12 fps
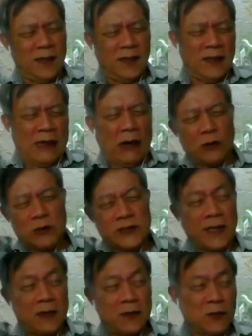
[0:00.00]
I would
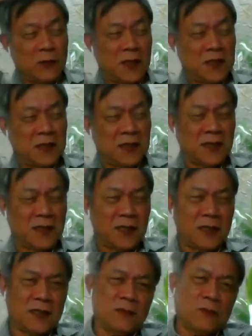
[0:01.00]
say, you know,
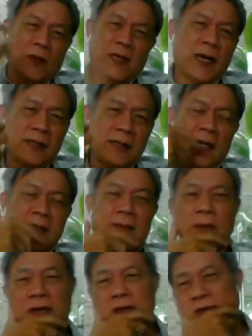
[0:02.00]
when I
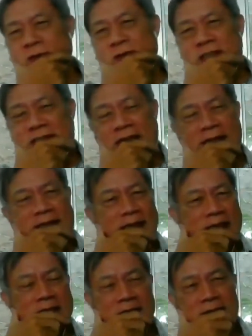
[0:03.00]
did my university
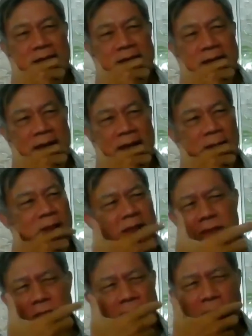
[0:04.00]
education, I
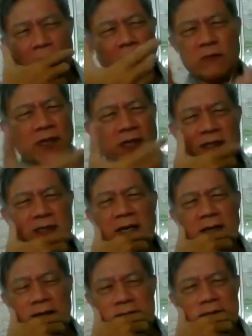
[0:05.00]
mean, a lot of things I
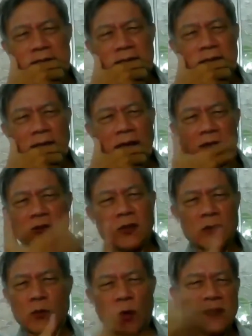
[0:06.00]
learned,
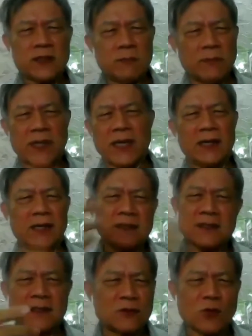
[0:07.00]
actually quantum
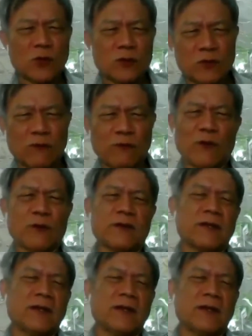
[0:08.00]
mechanics and so on and so forth,